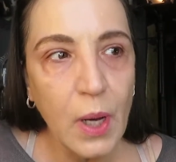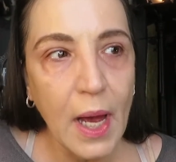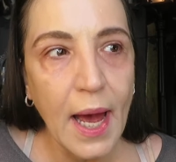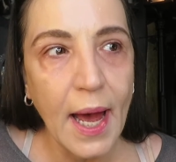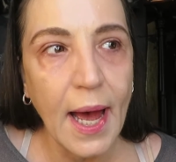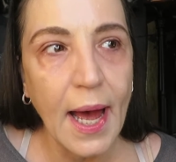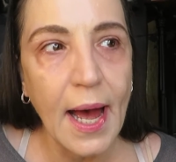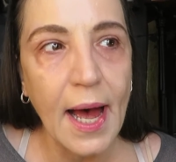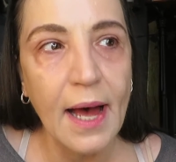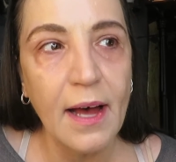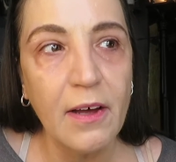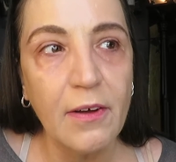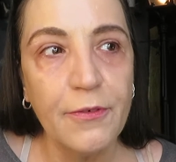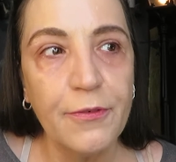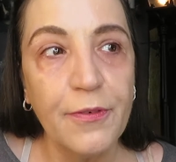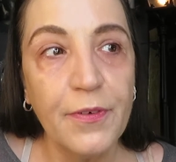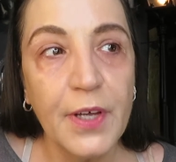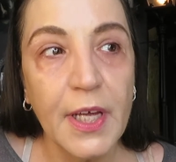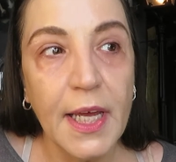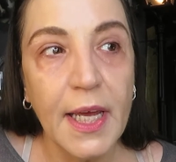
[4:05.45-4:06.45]

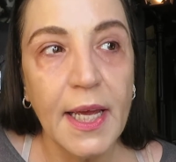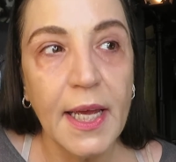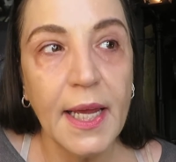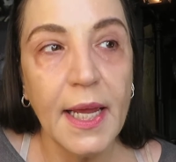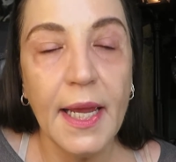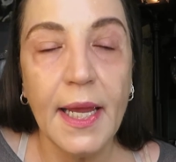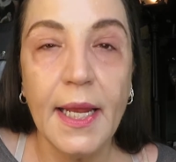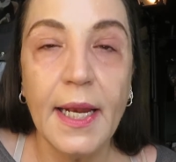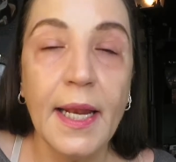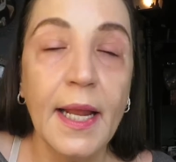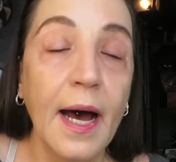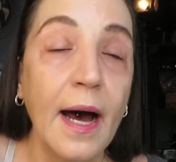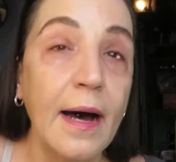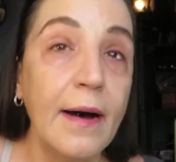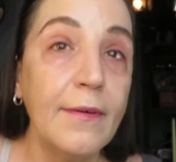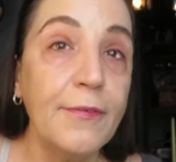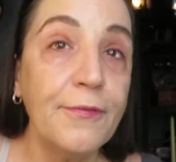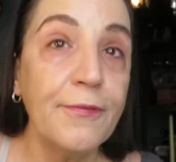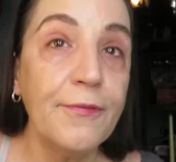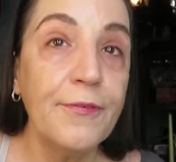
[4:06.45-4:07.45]
have
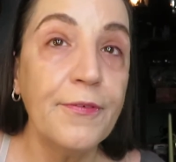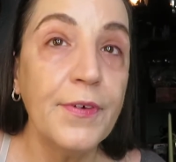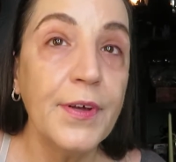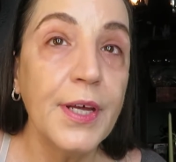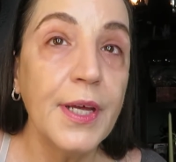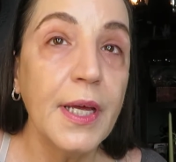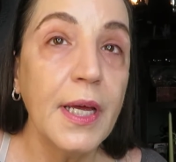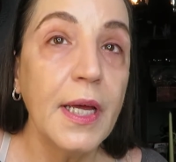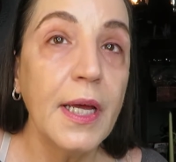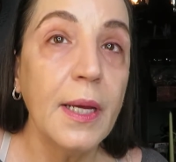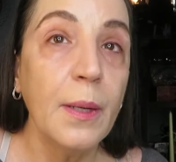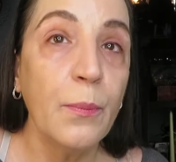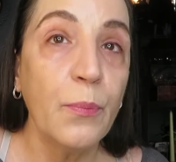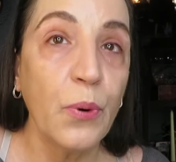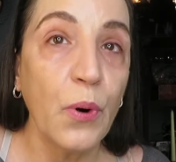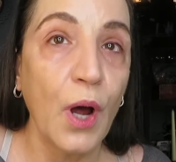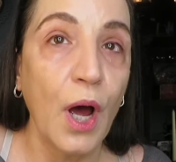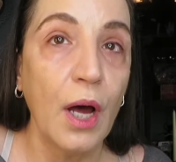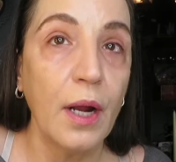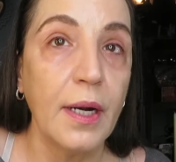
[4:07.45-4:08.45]
enough
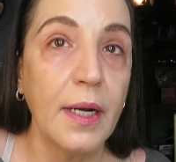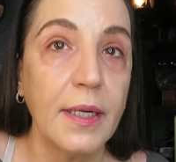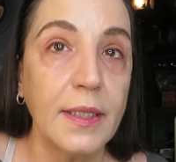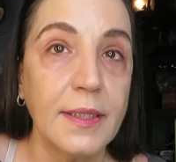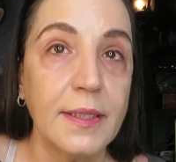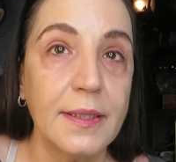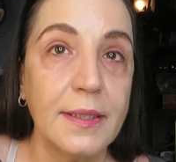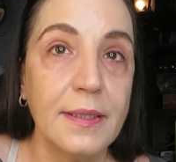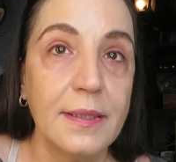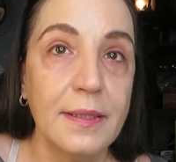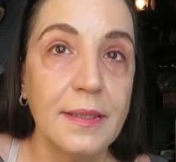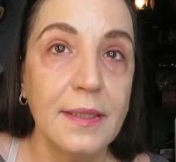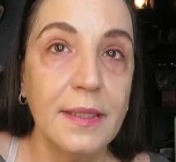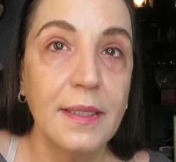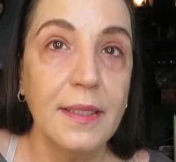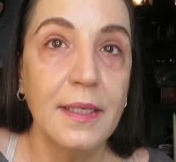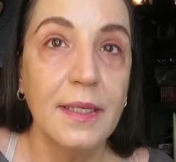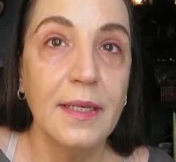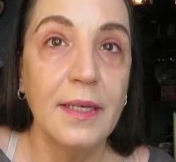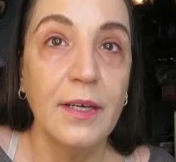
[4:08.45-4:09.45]
products
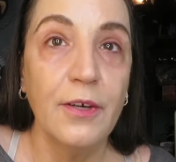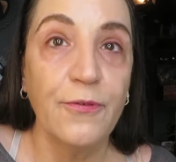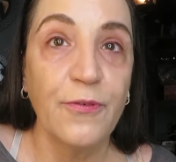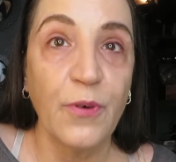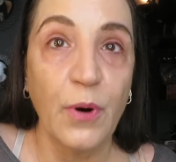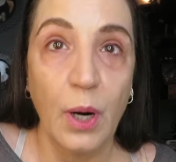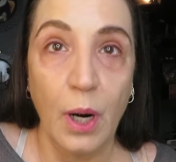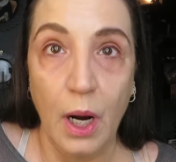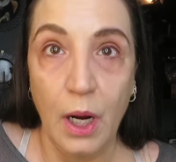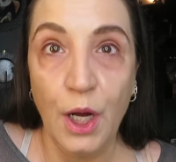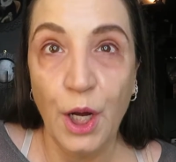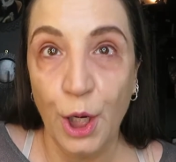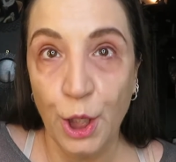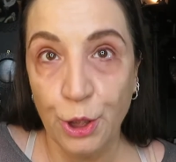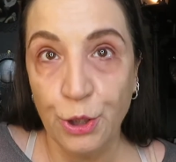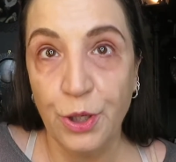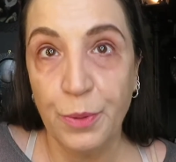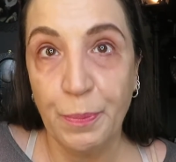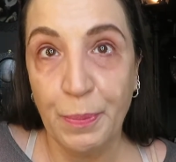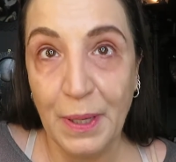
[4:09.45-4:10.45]
for
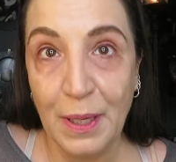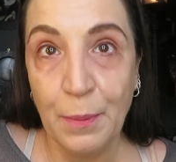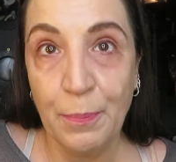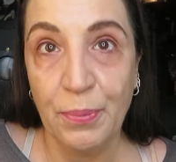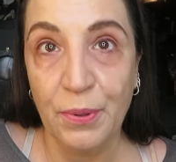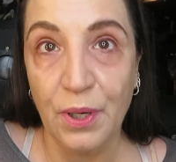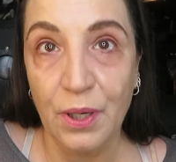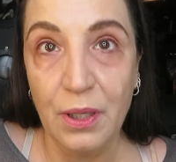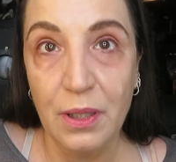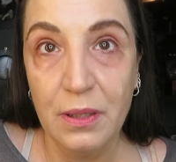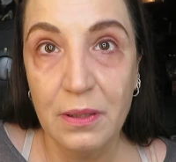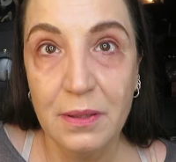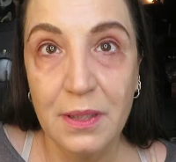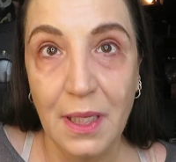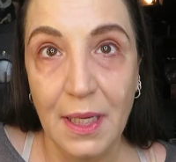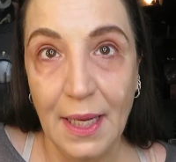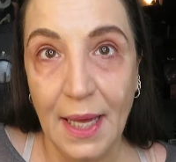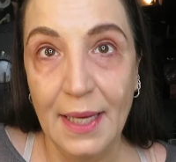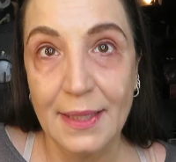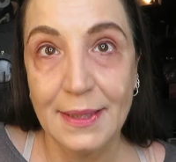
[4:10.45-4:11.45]
100 people to
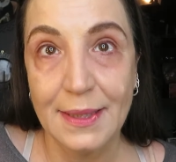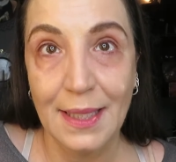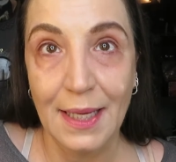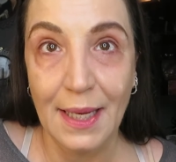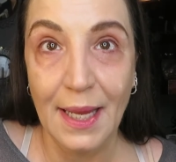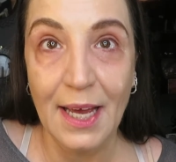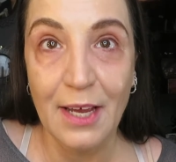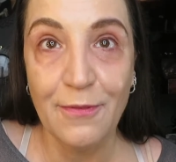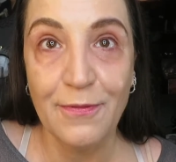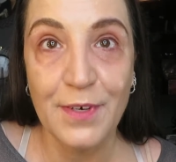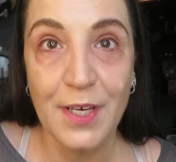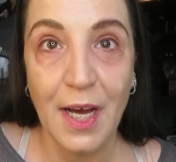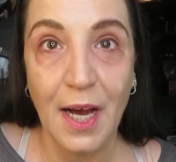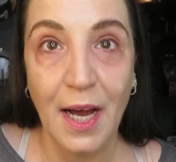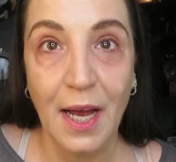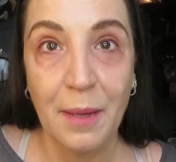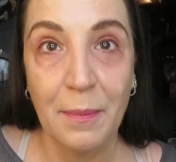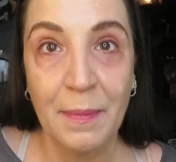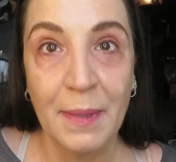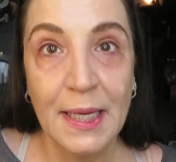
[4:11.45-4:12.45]
last a
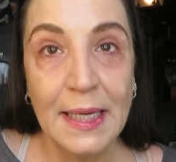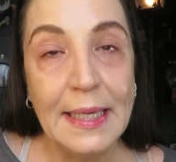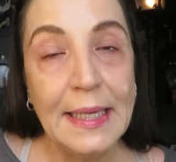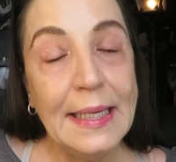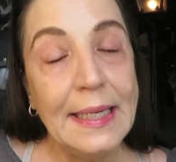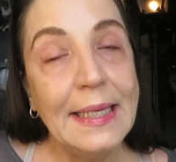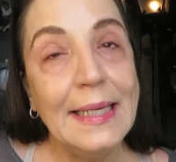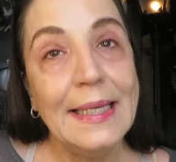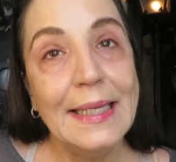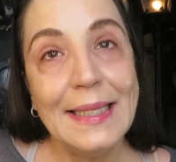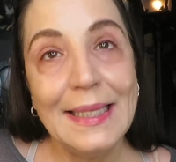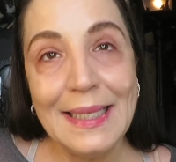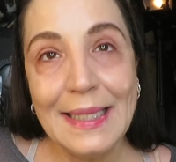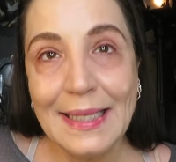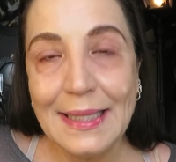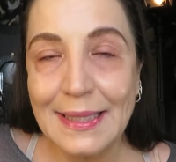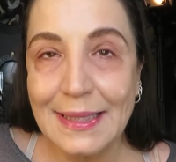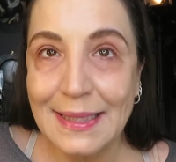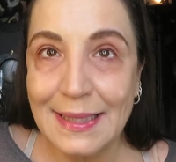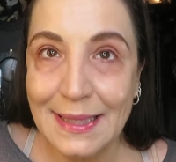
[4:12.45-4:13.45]
lifetime,
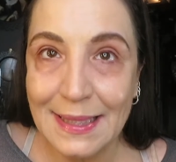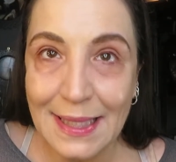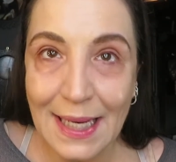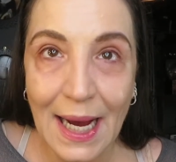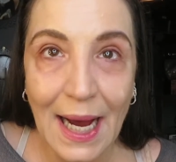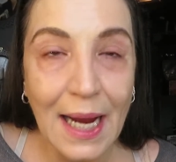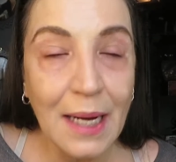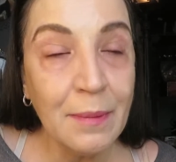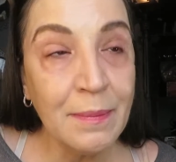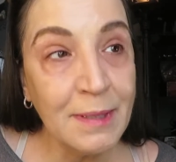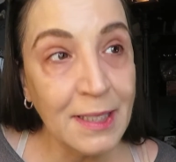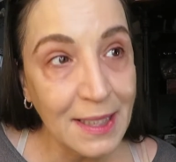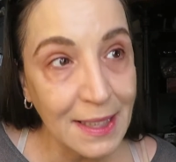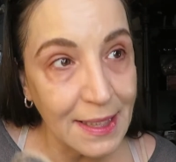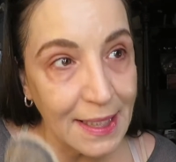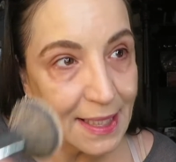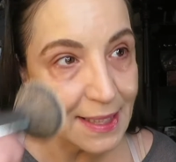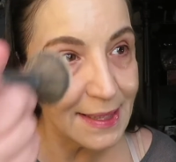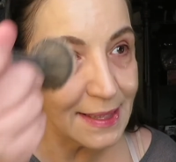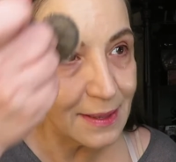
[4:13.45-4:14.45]
it's time to
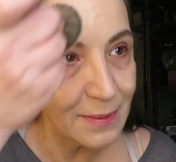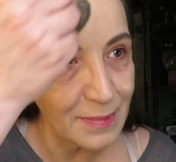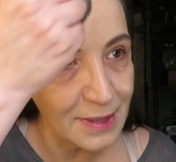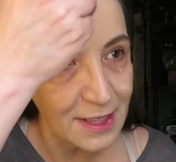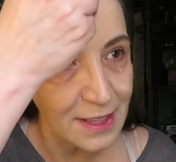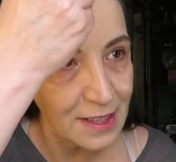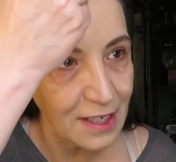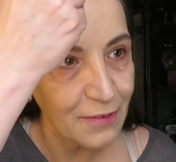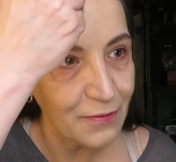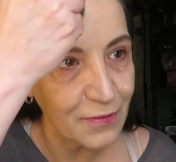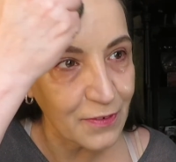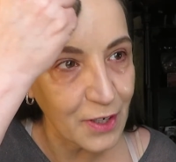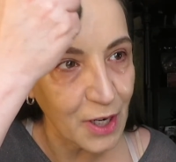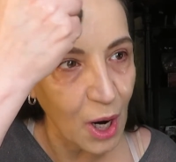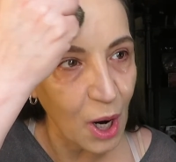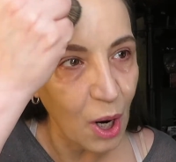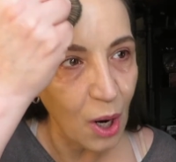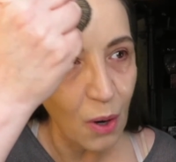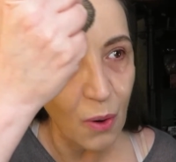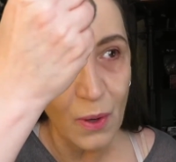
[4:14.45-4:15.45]
let some stuff
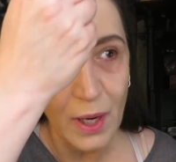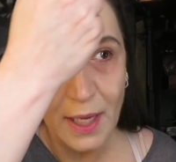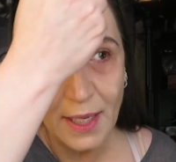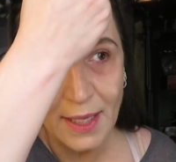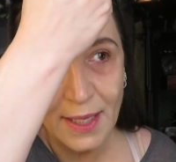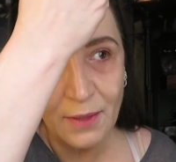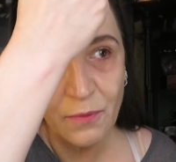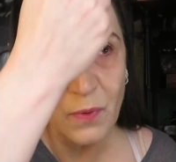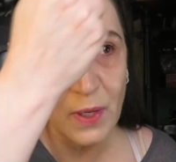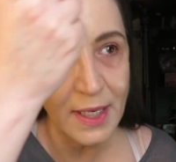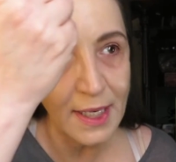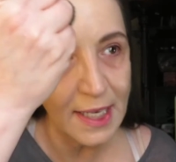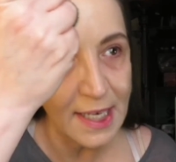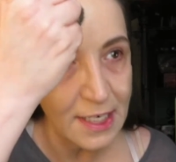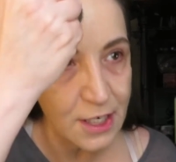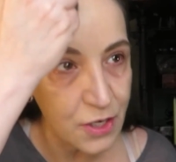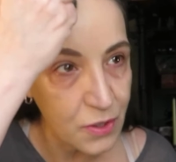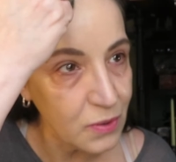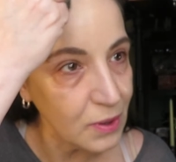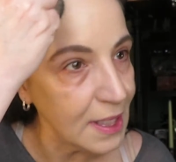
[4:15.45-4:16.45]
go. And then when they
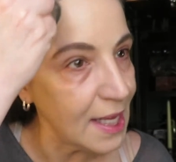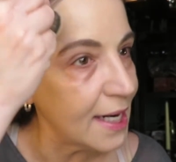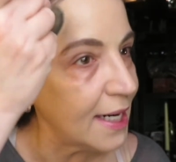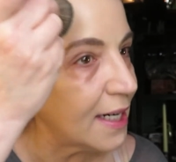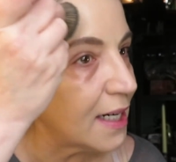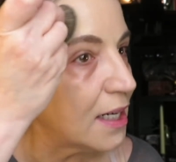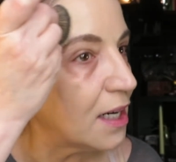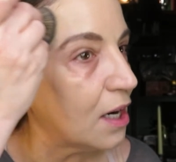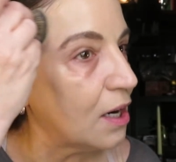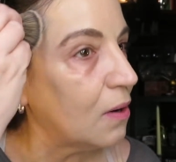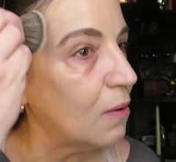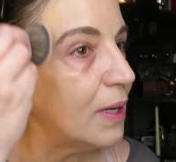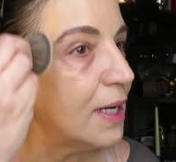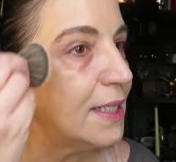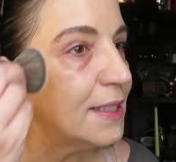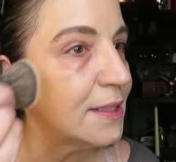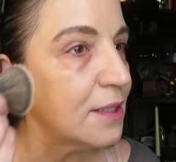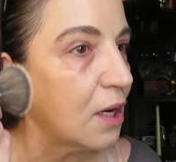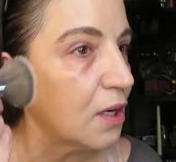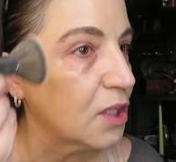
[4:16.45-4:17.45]
do let it go,
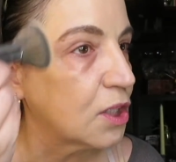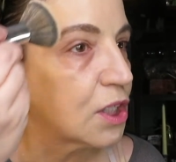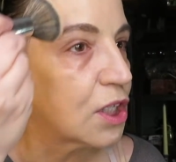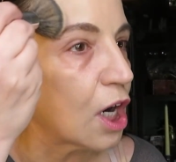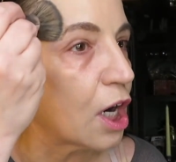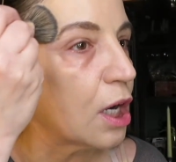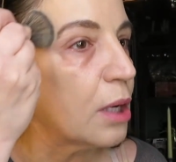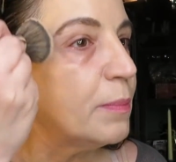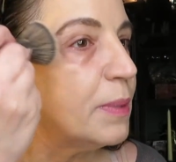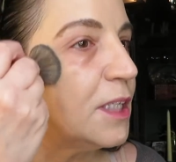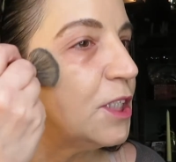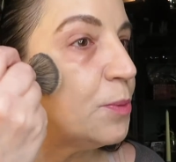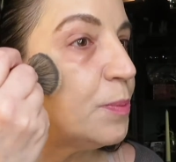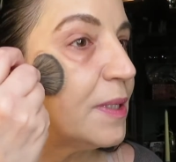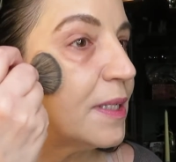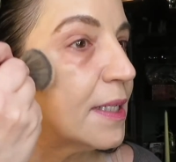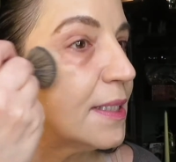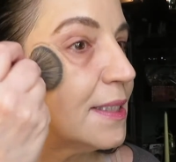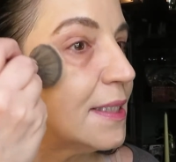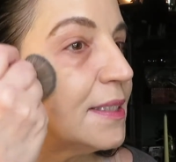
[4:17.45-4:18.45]
it's all garbage
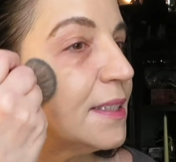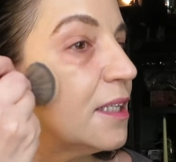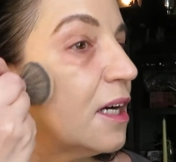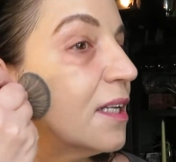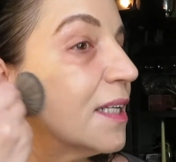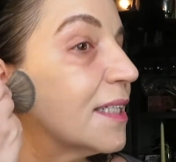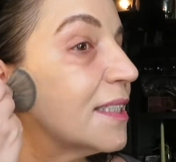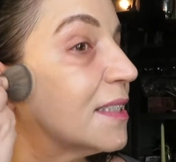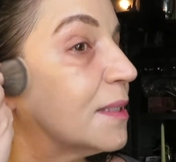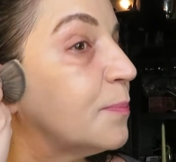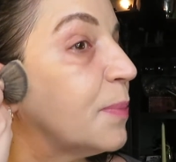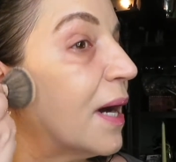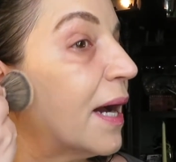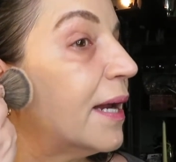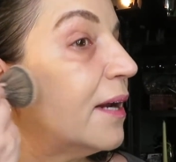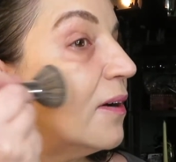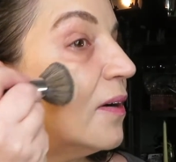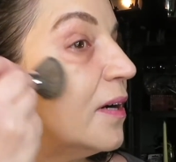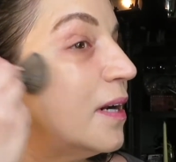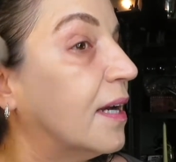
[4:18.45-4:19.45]
because it's all
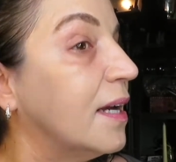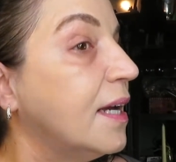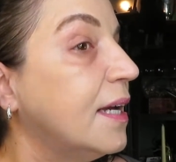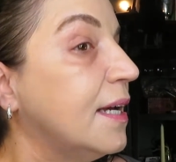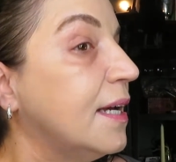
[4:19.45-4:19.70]
expired.